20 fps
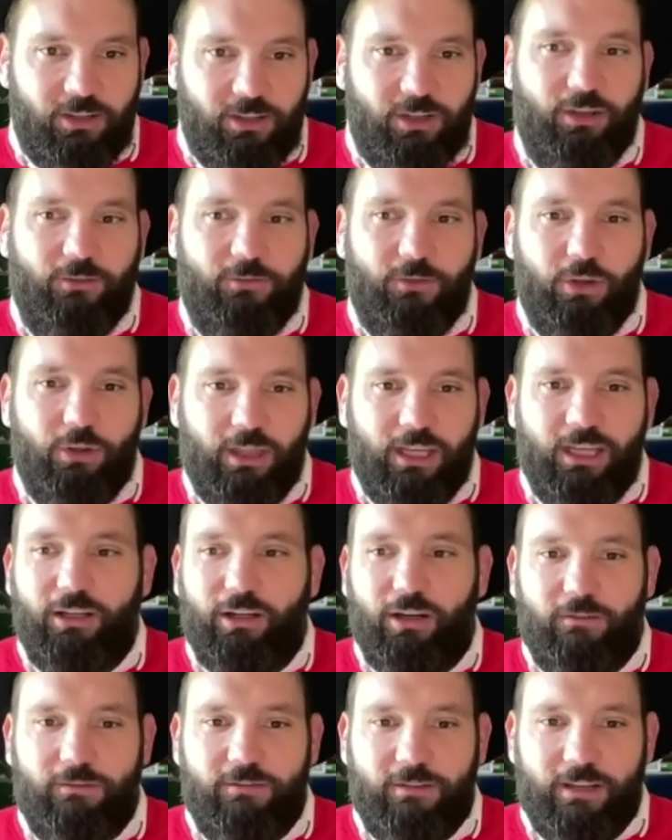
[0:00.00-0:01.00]
So if you
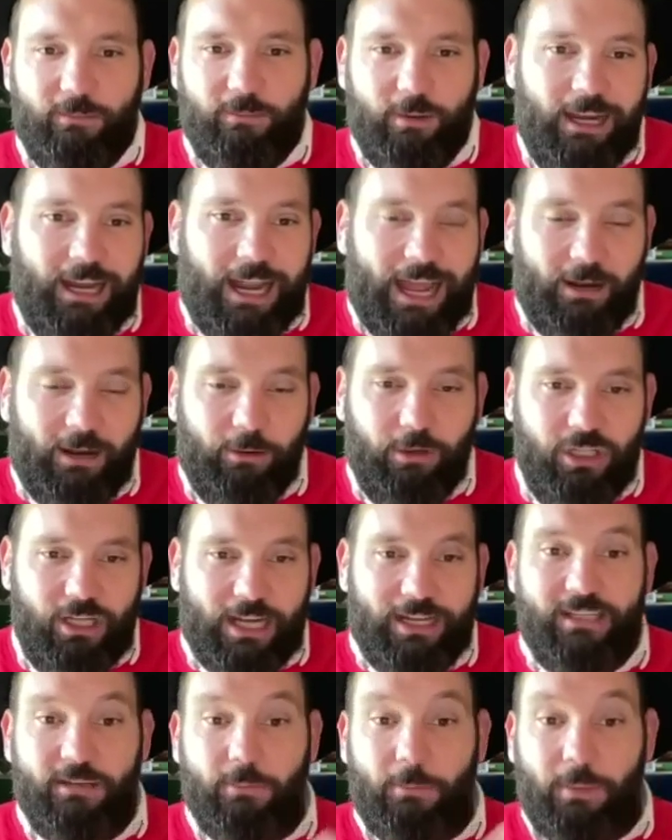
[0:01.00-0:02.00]
think of a, language
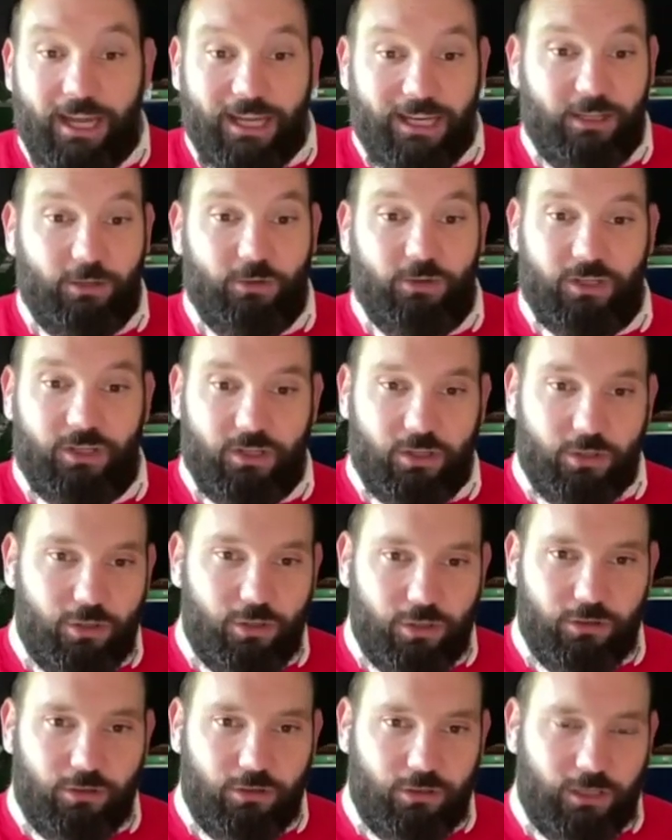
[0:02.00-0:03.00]
like Sepedi or
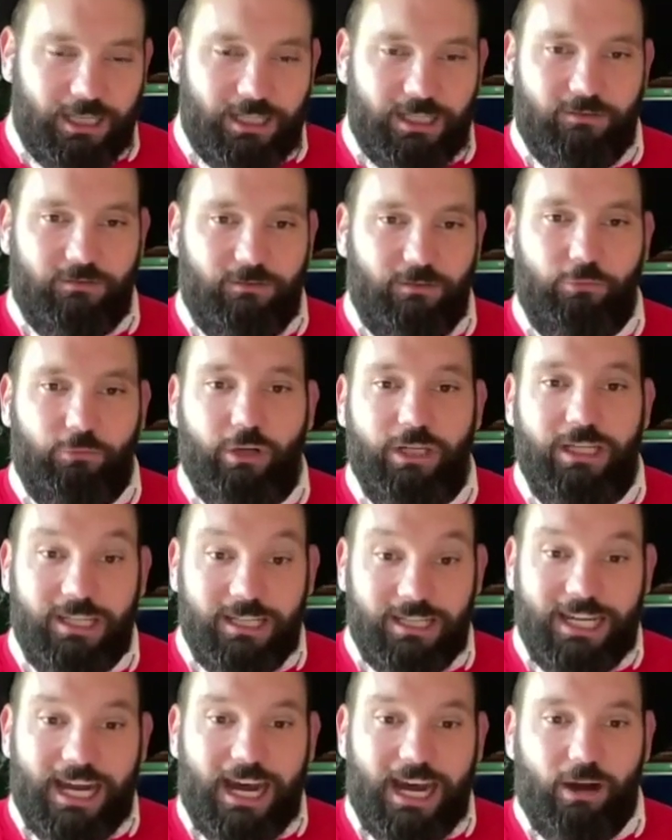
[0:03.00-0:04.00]
Sesotho, it's
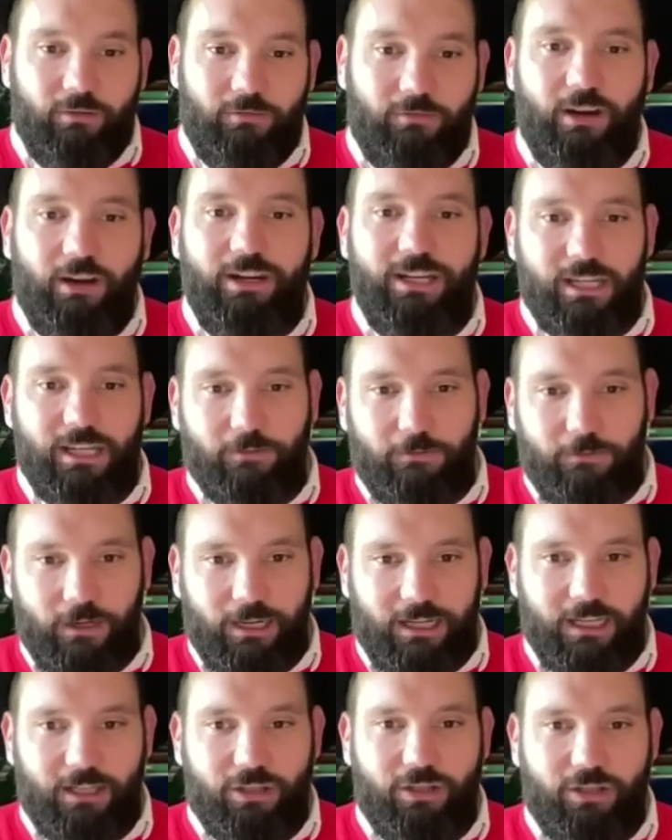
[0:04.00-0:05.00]
written down very
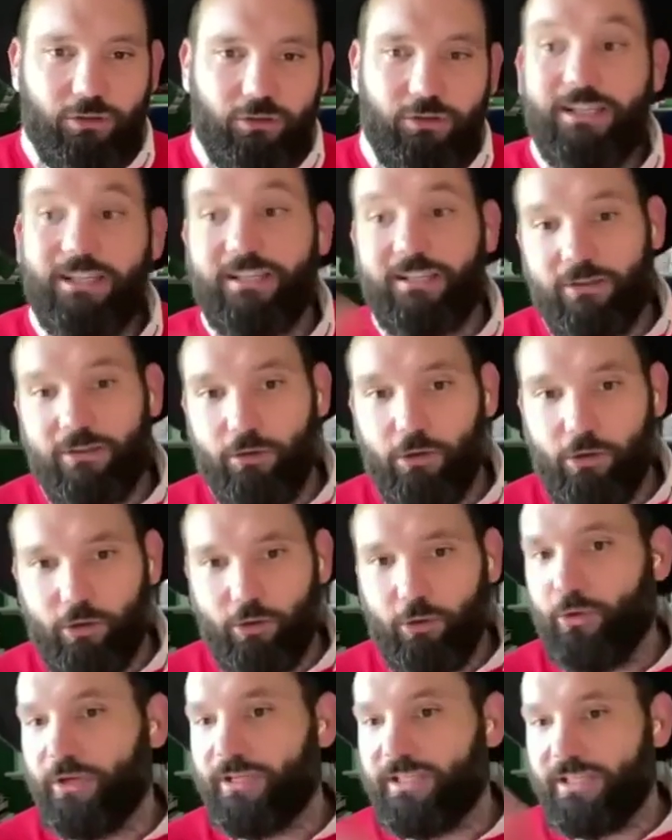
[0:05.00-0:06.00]
differently to
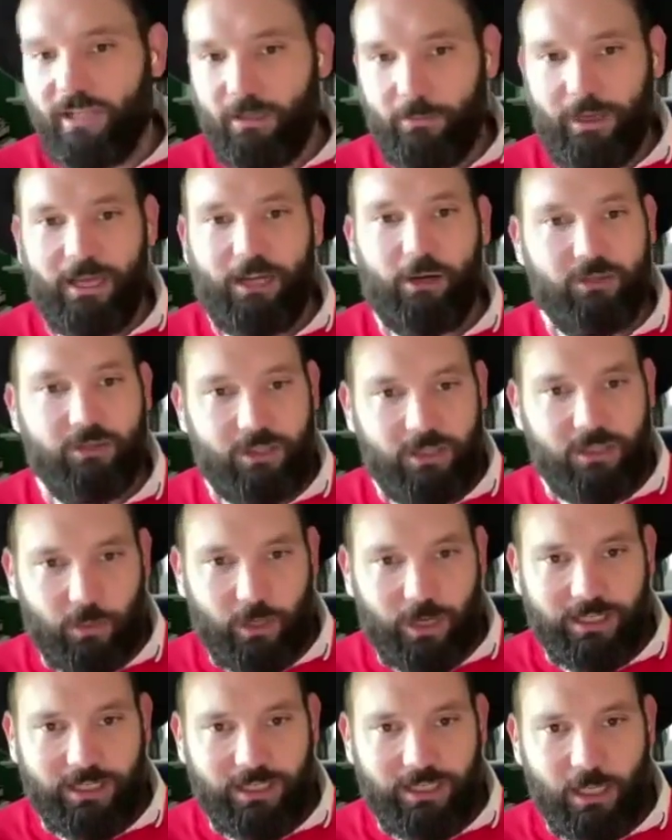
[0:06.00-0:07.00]
isiZulu or isiNdebele or
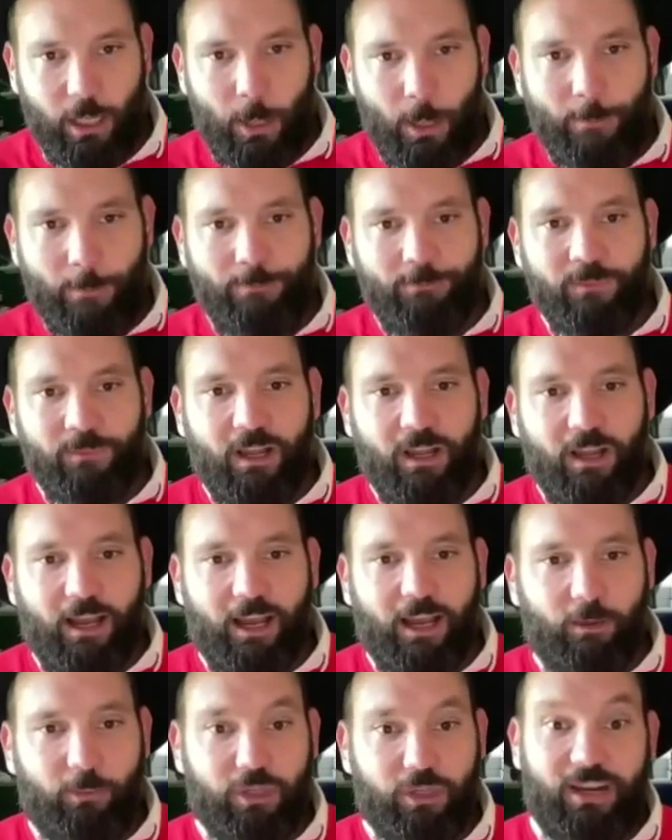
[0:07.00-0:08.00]
Siswati,
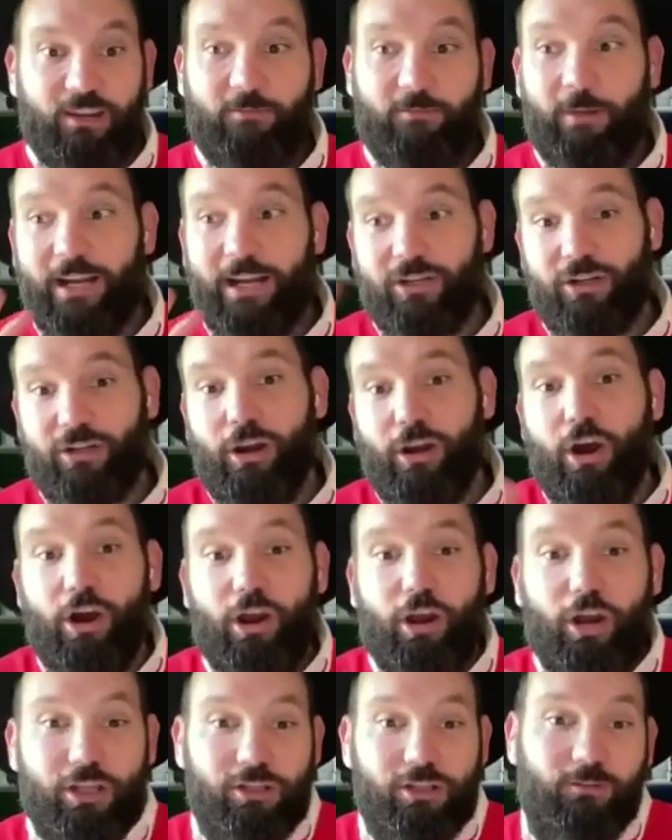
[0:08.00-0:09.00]
uh, which have much
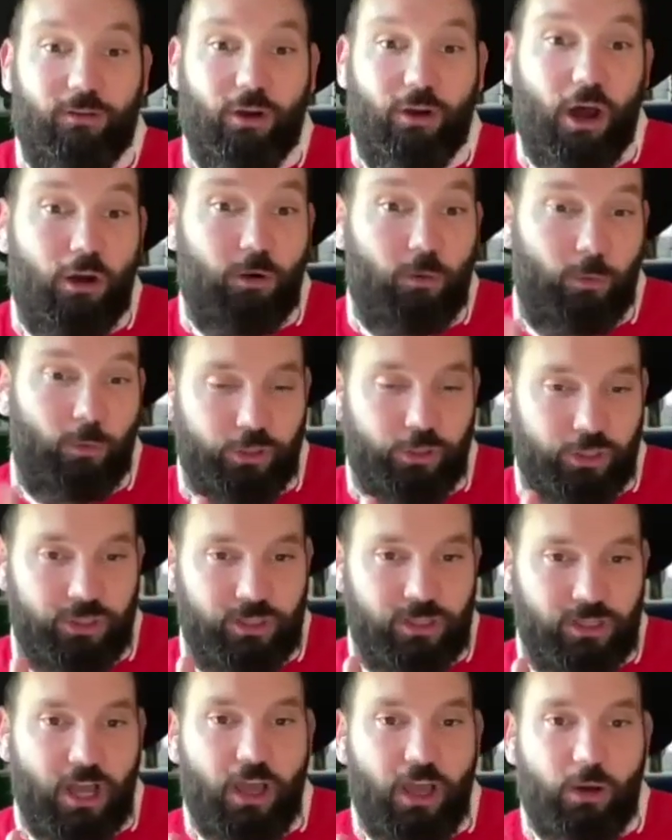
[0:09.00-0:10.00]
lo- lots of long
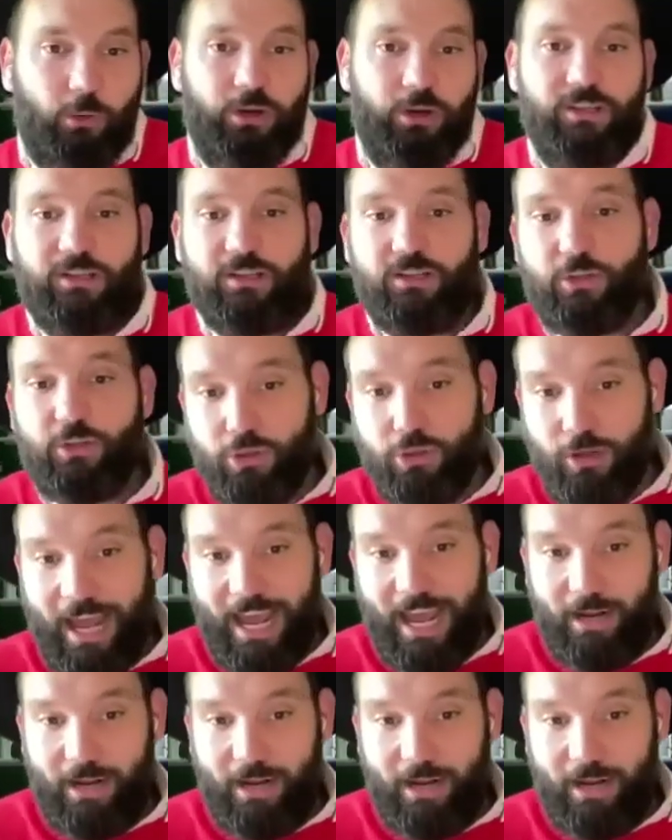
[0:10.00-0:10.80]
words whereas the Sotho